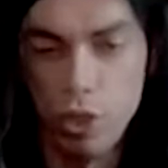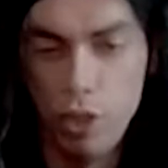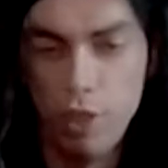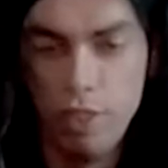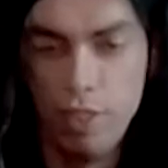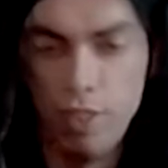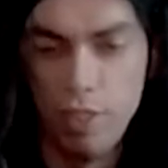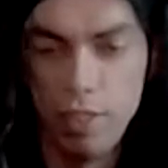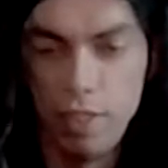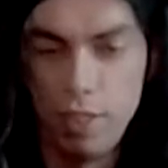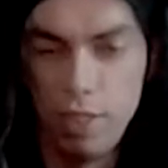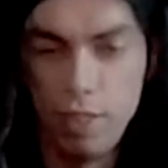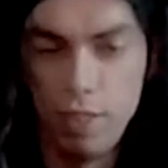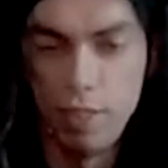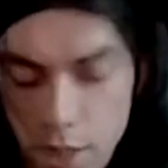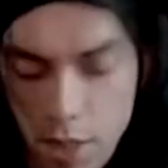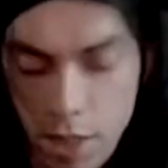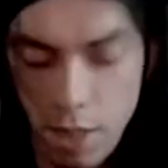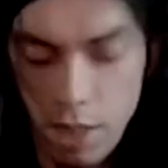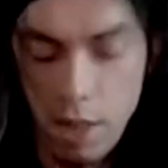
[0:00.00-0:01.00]
on.
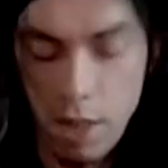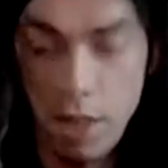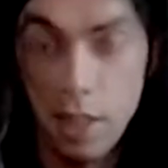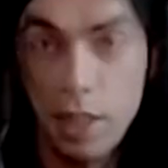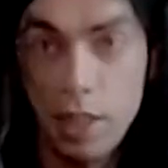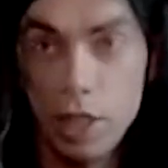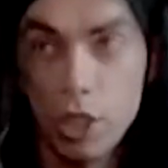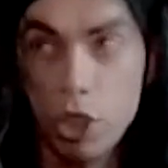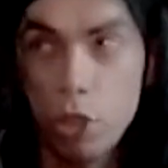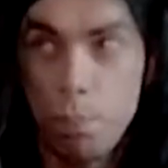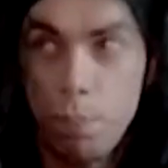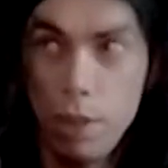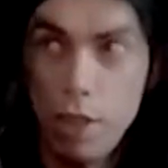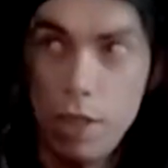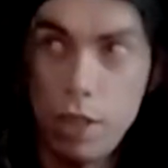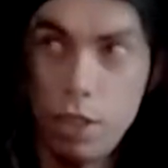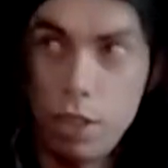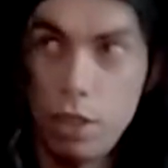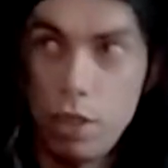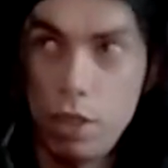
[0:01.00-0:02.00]
I can
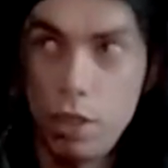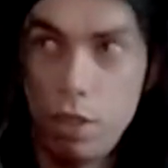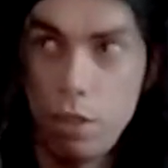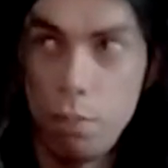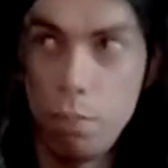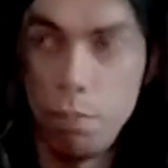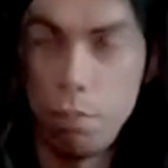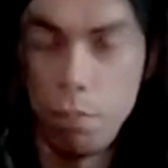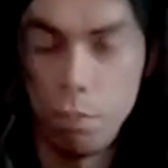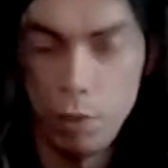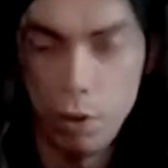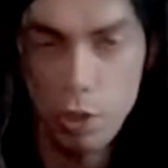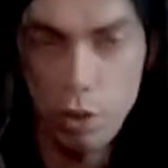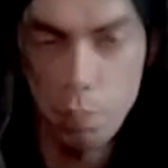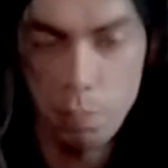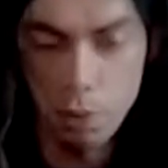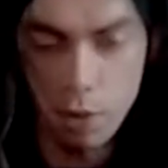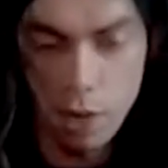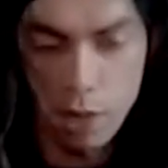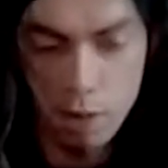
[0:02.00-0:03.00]
speak
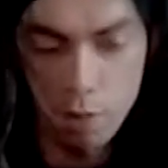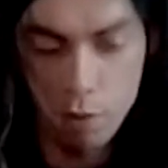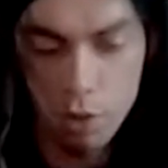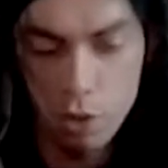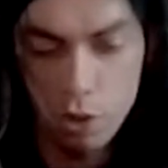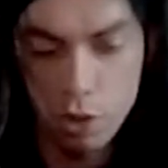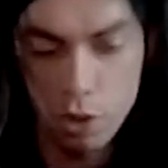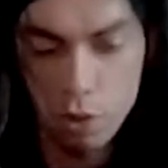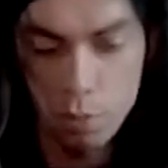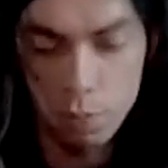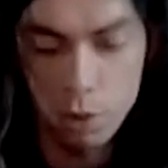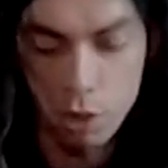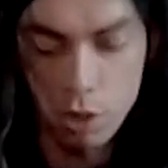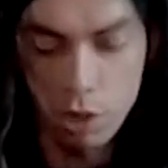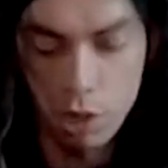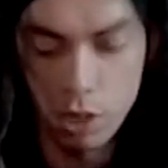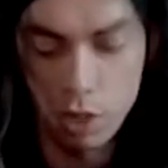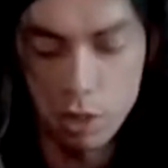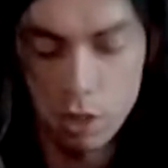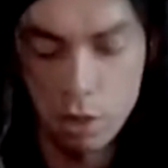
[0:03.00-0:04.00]
multiple languages, but
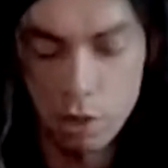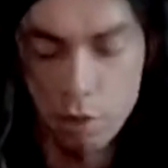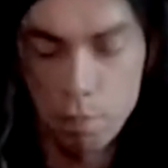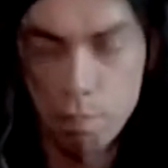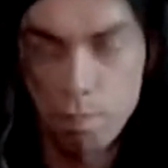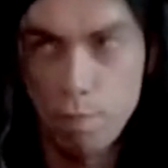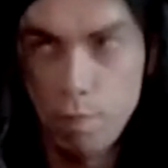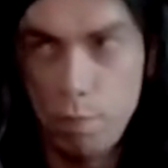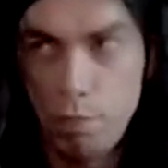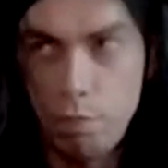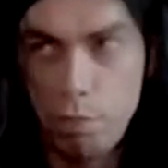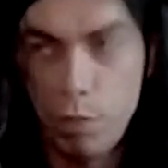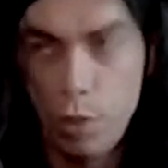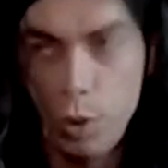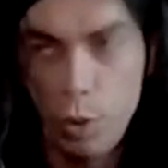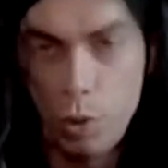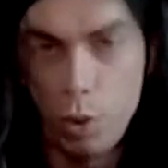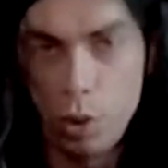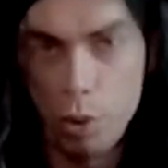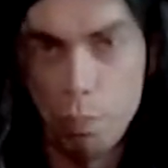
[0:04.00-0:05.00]
that
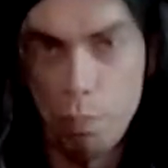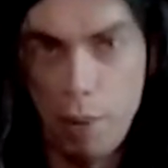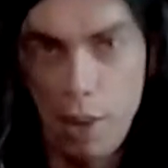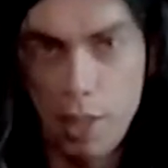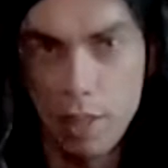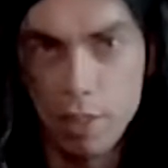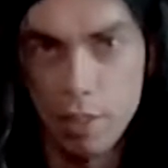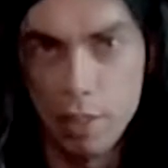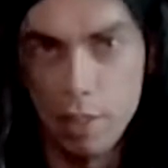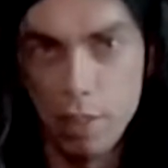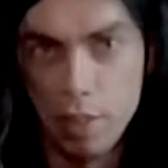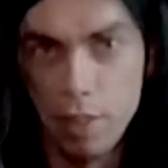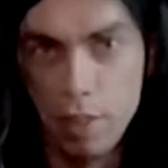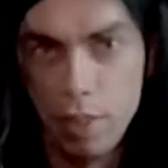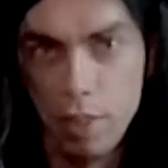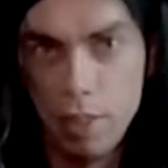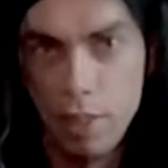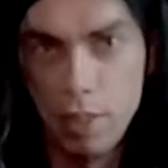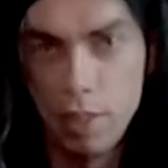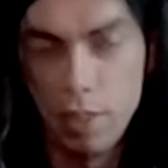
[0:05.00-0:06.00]
did not matter
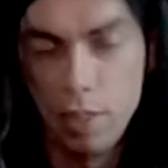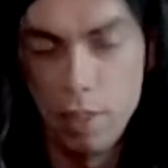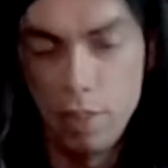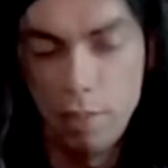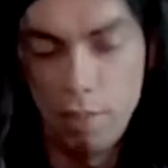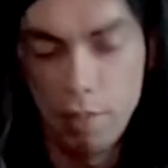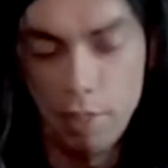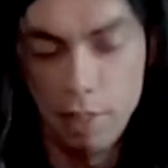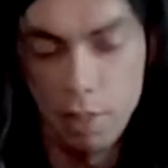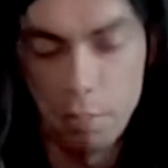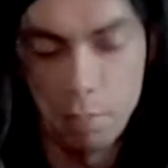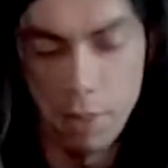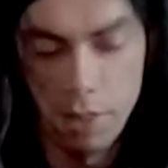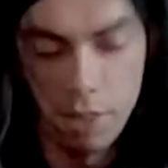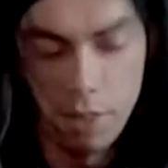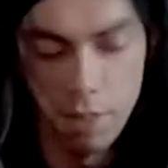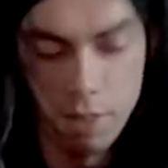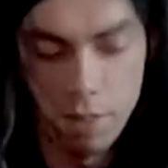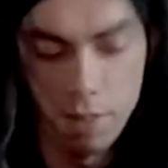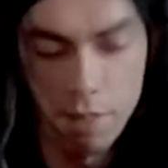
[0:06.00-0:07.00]
with
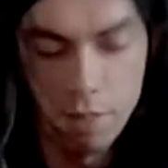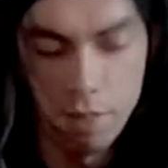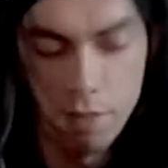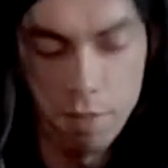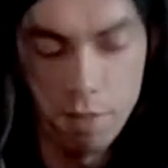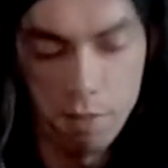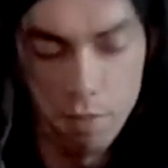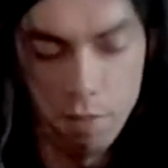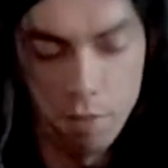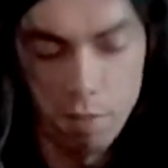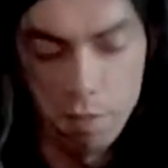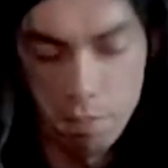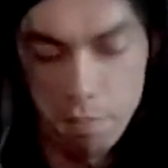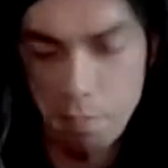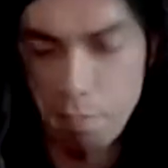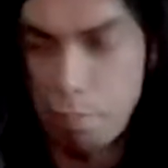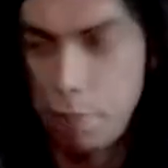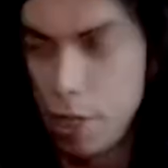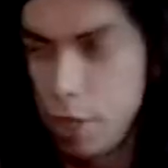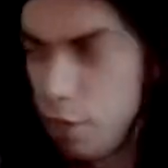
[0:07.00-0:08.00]
being
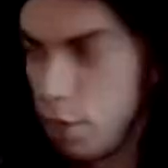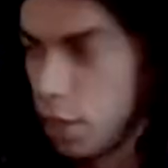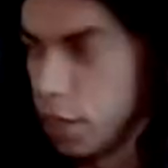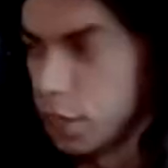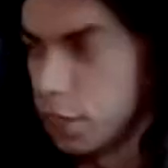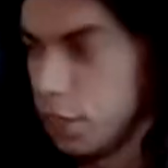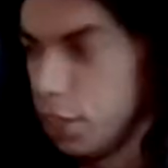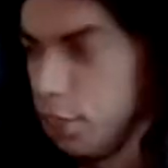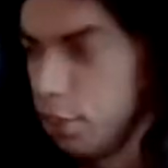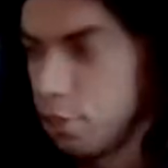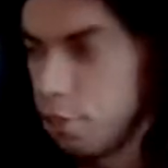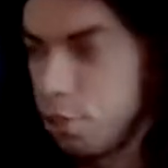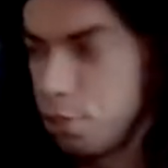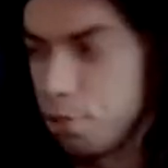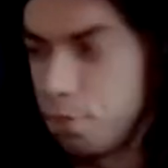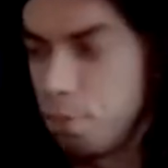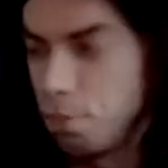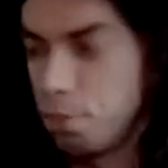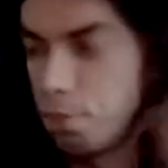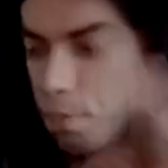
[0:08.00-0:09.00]
pale like this.
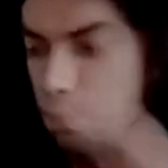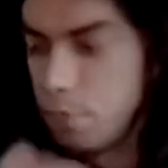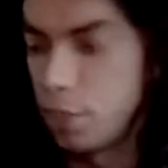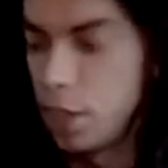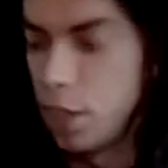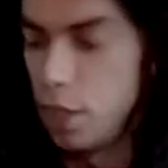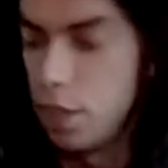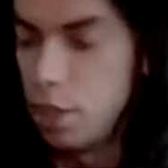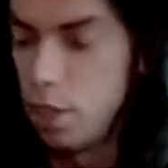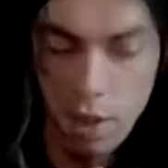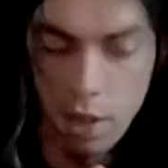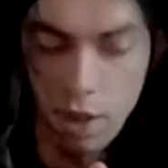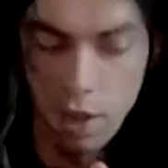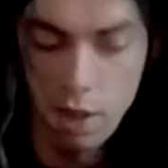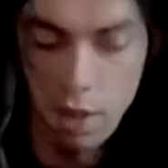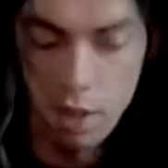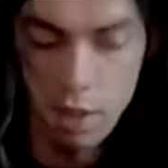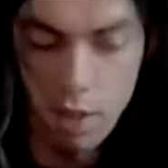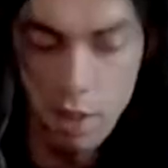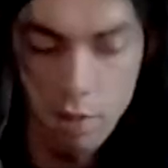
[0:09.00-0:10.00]

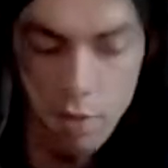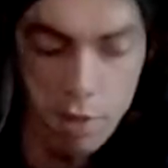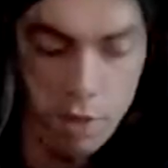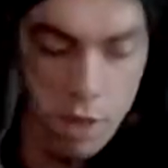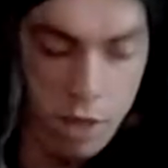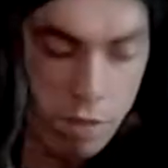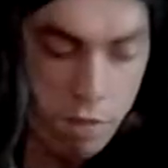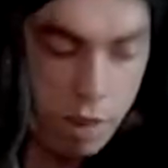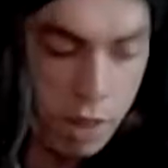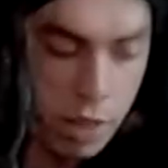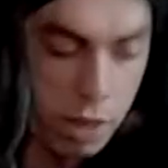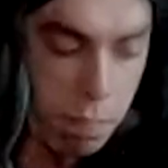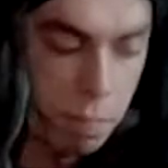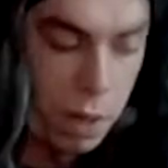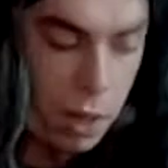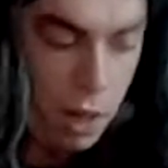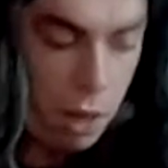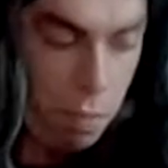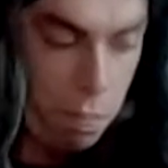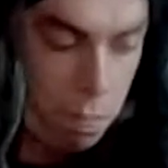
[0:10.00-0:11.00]
Even if I
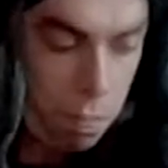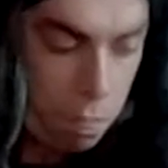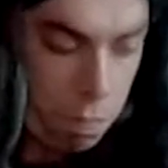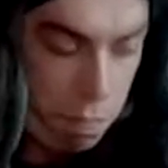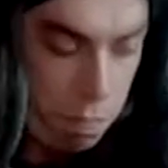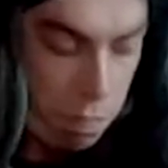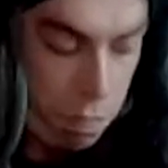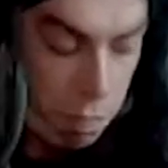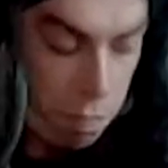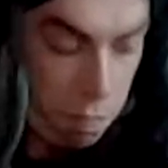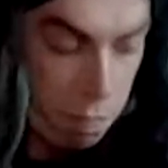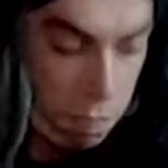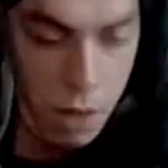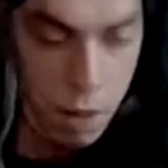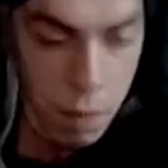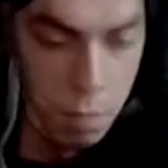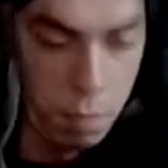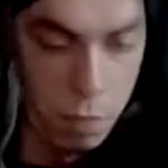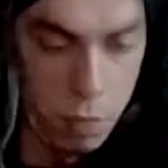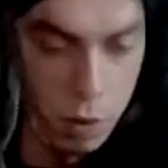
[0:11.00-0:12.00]
become
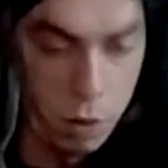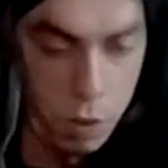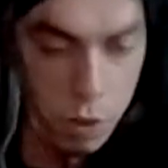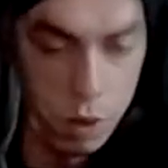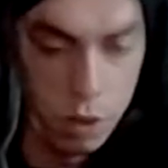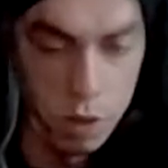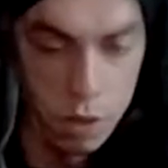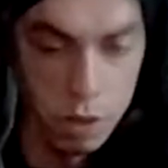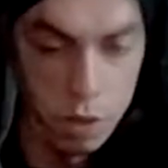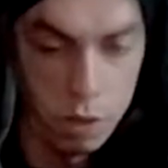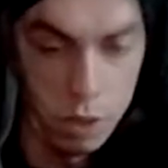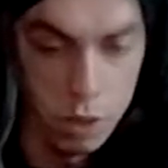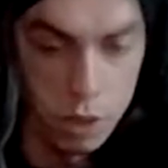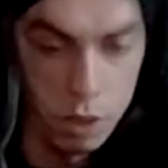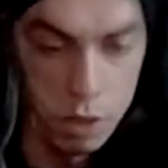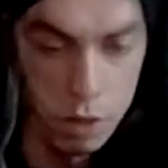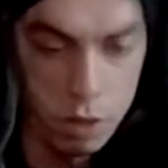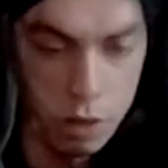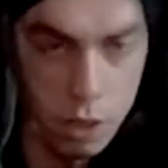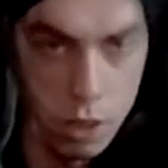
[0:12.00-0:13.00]
more
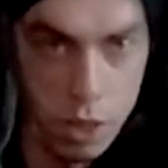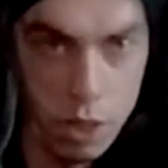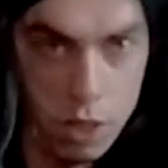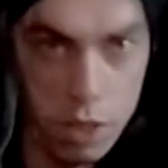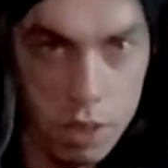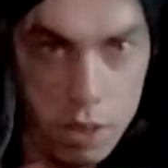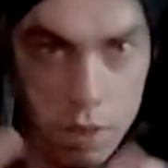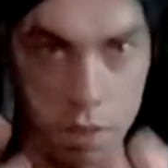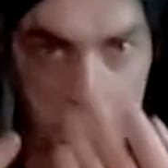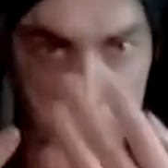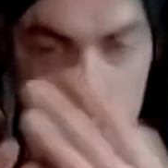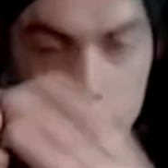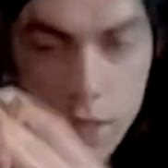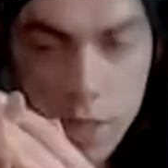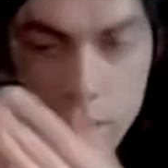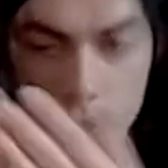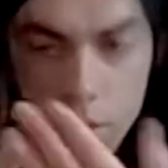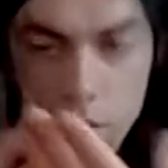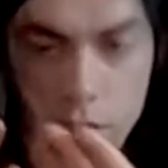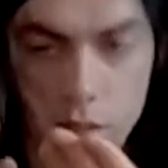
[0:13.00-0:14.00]
uh,
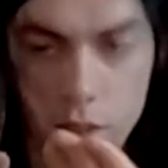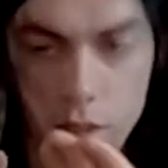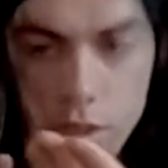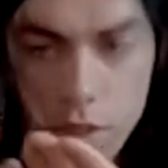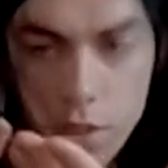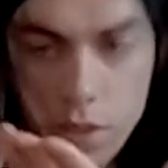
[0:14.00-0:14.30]
thin,